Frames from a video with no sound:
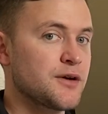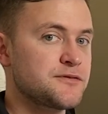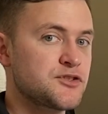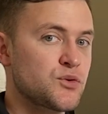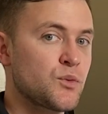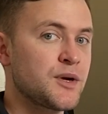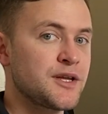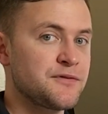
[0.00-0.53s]
of
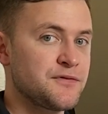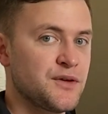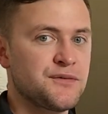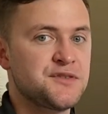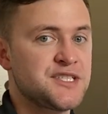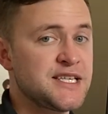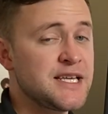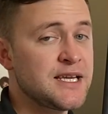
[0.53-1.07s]

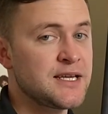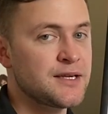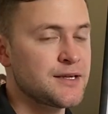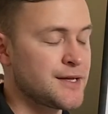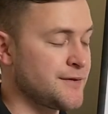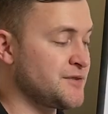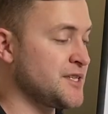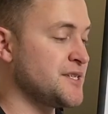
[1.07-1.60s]
2015,
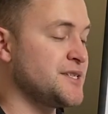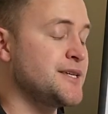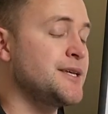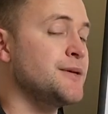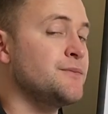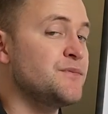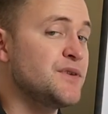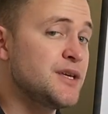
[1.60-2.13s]
if the
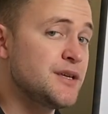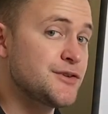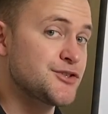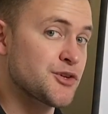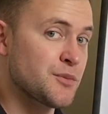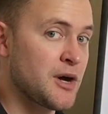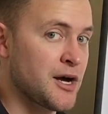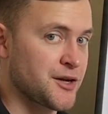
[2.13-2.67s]
DMV is
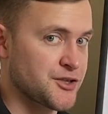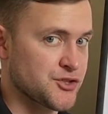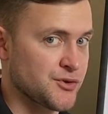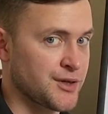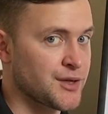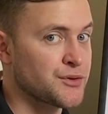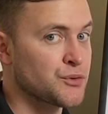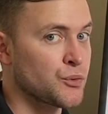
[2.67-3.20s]
your
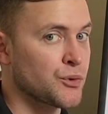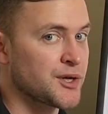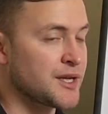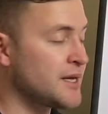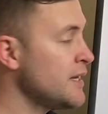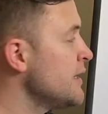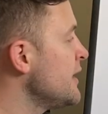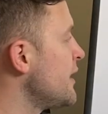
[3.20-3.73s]
monitoring
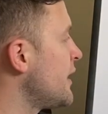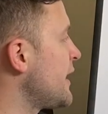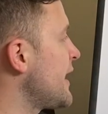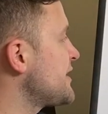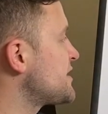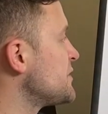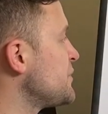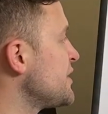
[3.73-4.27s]
authority, it
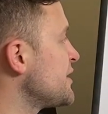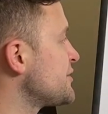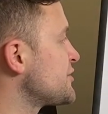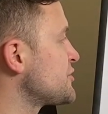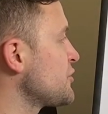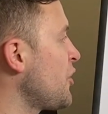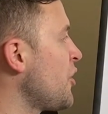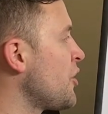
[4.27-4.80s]
has to be
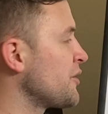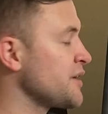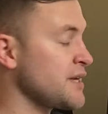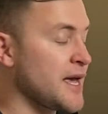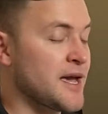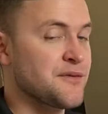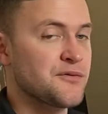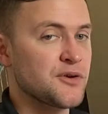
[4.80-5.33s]
installed in
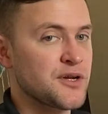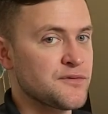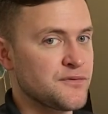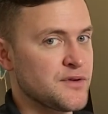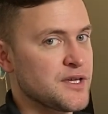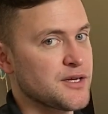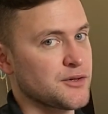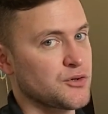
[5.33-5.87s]
every
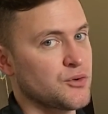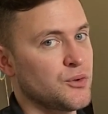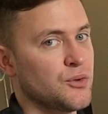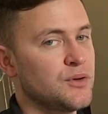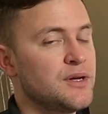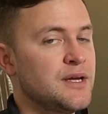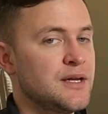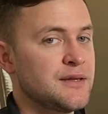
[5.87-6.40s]

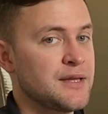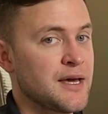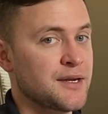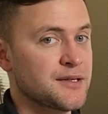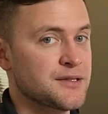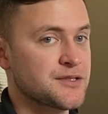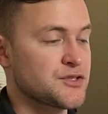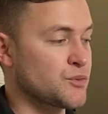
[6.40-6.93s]
vehicle that
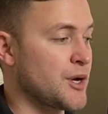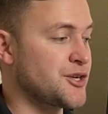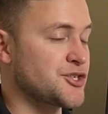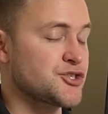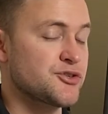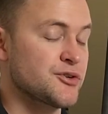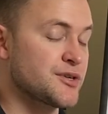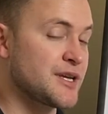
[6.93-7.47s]
is
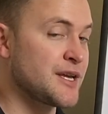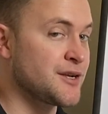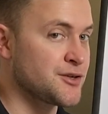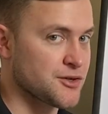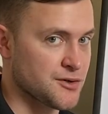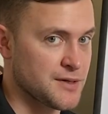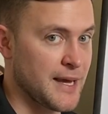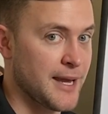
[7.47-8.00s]
registered in
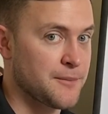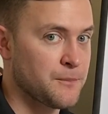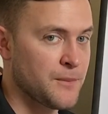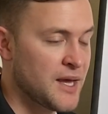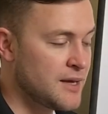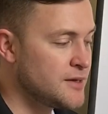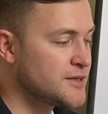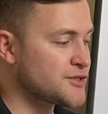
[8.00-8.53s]
your name.
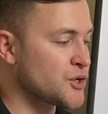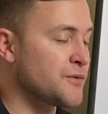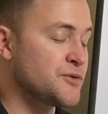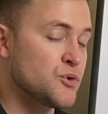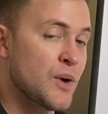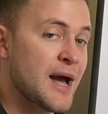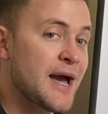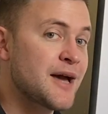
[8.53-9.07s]
So if
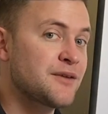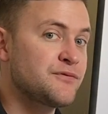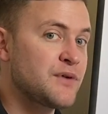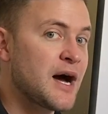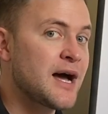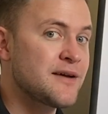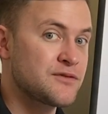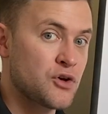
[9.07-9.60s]
you had
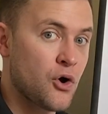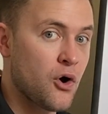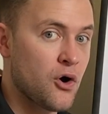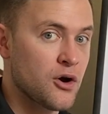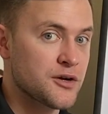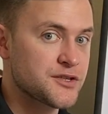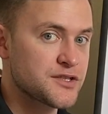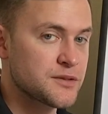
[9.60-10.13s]
5
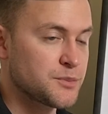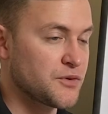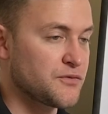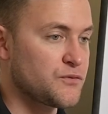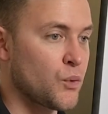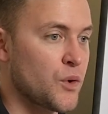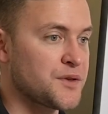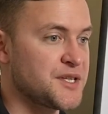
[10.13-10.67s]
cars,
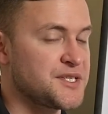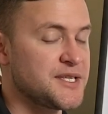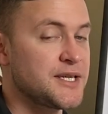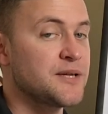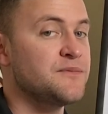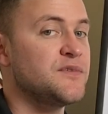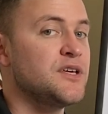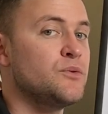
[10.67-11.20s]
before the
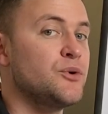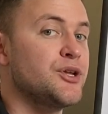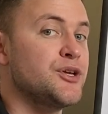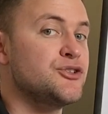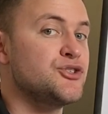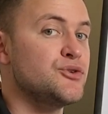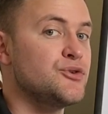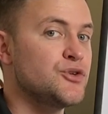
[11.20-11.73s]
DMV would
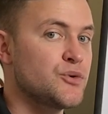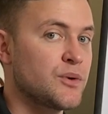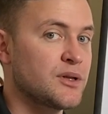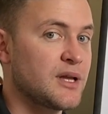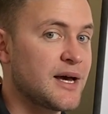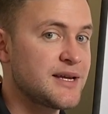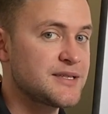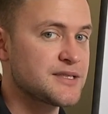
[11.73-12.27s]
issue you a
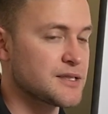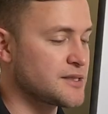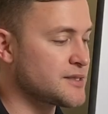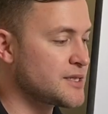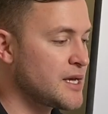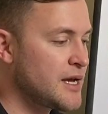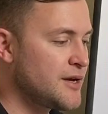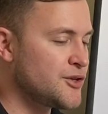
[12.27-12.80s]

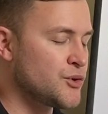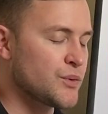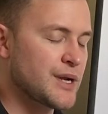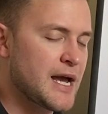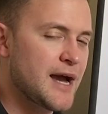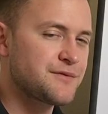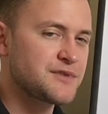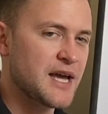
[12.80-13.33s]
license, you would
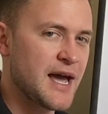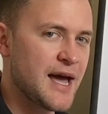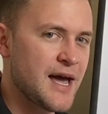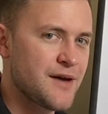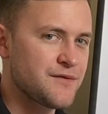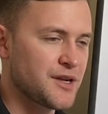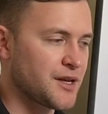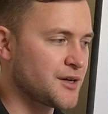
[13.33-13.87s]
have to
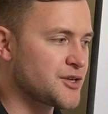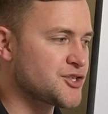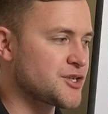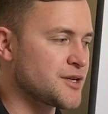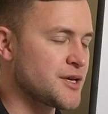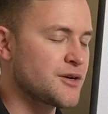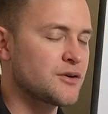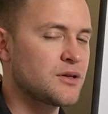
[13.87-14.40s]
have an
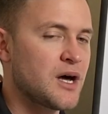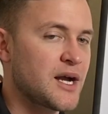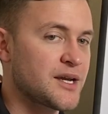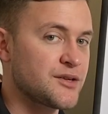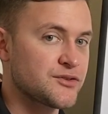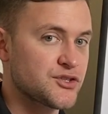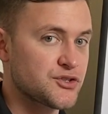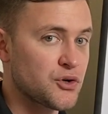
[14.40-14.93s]
ignition interlock
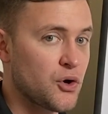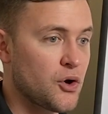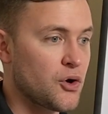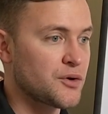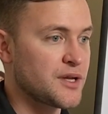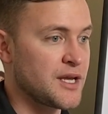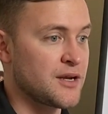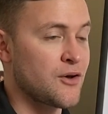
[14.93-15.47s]

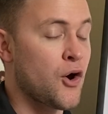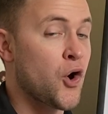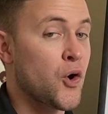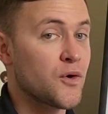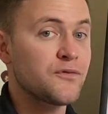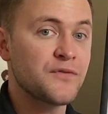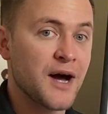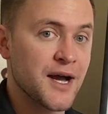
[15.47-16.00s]
installed in
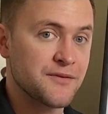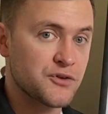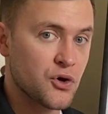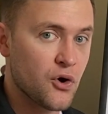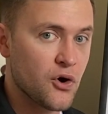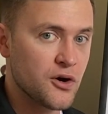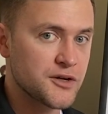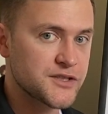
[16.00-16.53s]
all 5
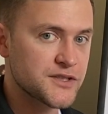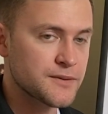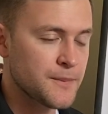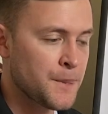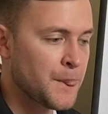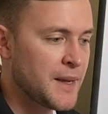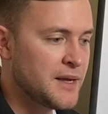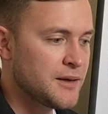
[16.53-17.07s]
cars.
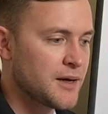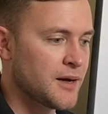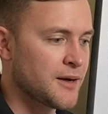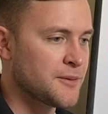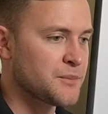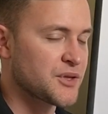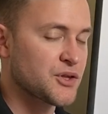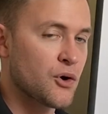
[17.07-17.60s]

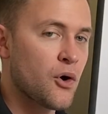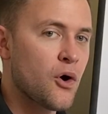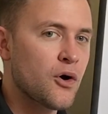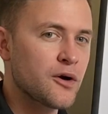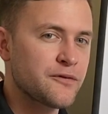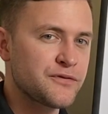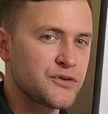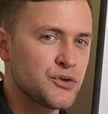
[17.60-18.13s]
But there
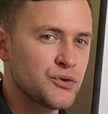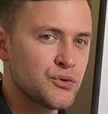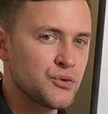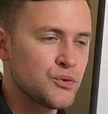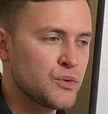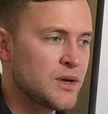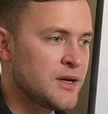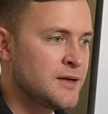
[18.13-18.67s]
are a
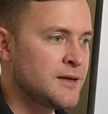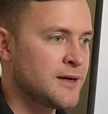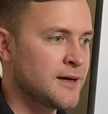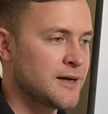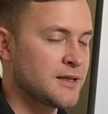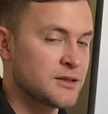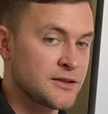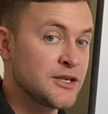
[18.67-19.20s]
few
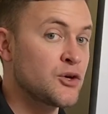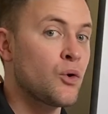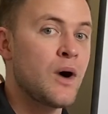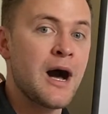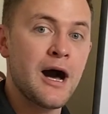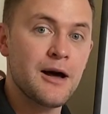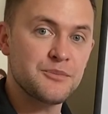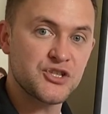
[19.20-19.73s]
legal
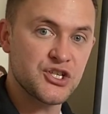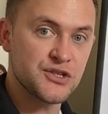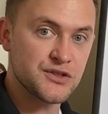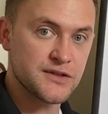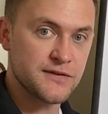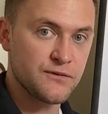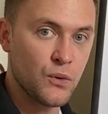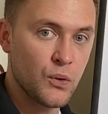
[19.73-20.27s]

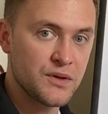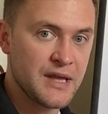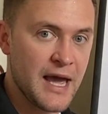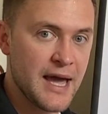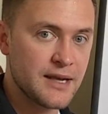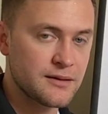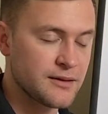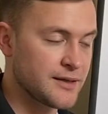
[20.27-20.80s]
options for
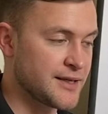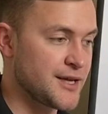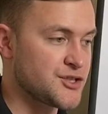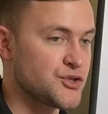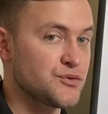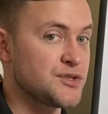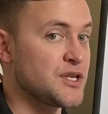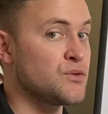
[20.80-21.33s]
that in
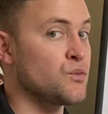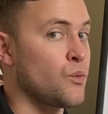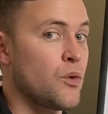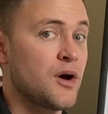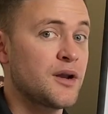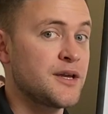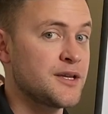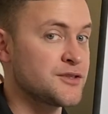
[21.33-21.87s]
case you didn't
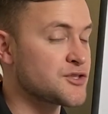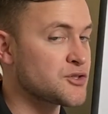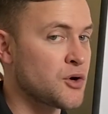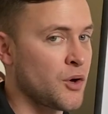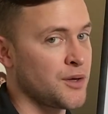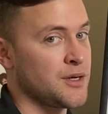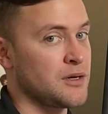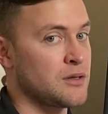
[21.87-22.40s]
want to
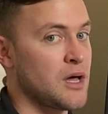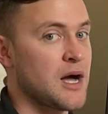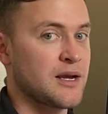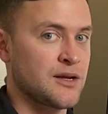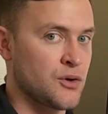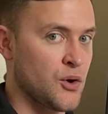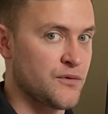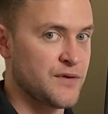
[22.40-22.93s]
install an
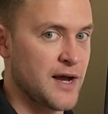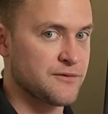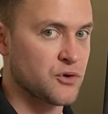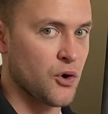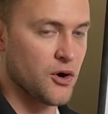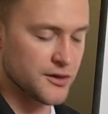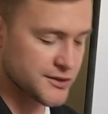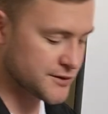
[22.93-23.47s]
interlock in all 5
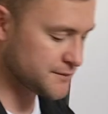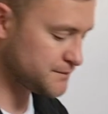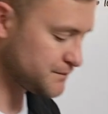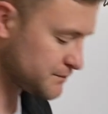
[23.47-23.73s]
cars.